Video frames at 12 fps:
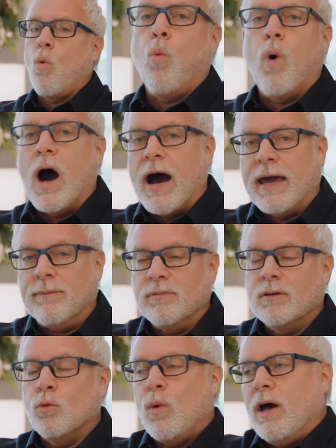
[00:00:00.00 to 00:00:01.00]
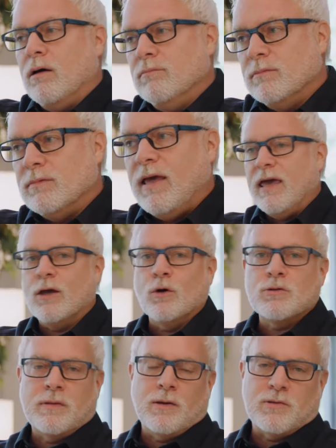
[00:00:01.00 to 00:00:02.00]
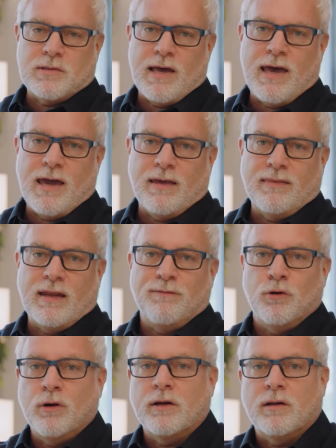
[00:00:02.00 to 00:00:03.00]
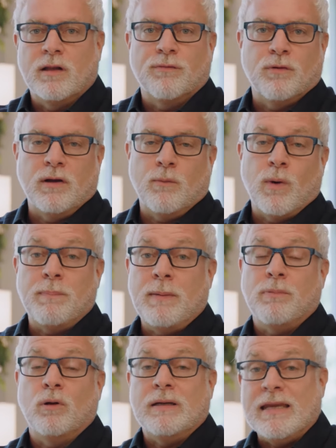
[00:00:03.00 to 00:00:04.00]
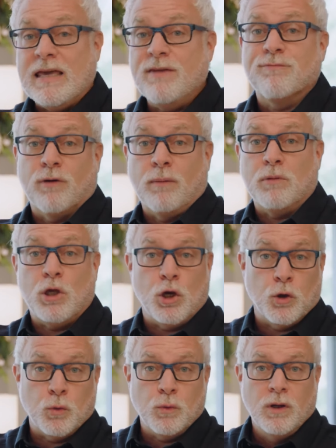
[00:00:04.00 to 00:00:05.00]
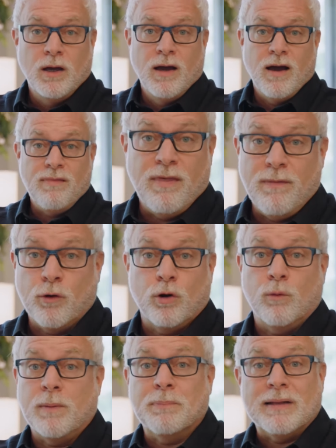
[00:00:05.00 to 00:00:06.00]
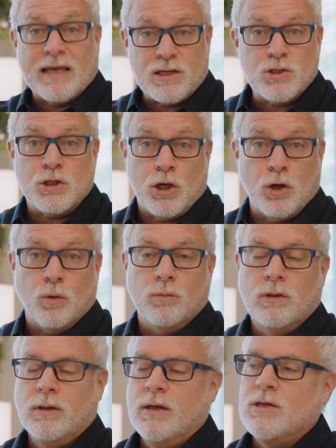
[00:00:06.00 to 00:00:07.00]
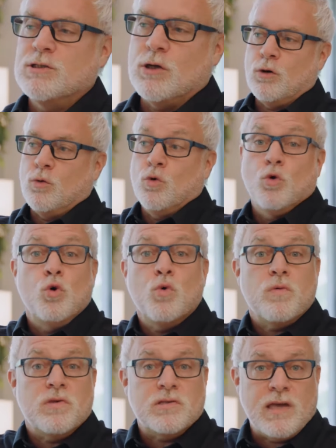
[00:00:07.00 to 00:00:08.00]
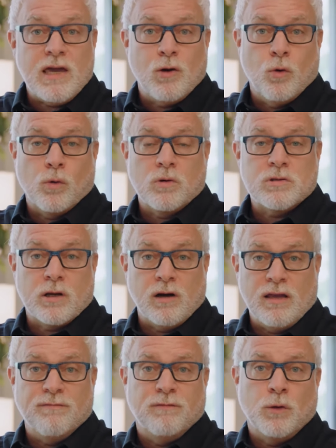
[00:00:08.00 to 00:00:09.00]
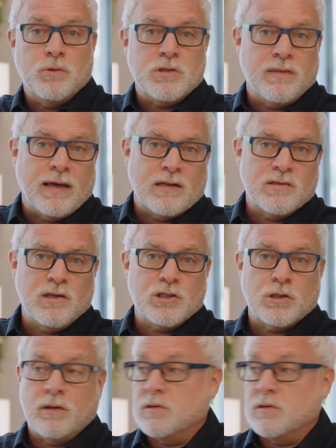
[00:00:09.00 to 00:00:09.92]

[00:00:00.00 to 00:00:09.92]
Why? Well, it goes without saying that if you're not delivering what people need from you, then they're going to replace you. Bye bye. So, who are the stakeholders that are influencing that decision?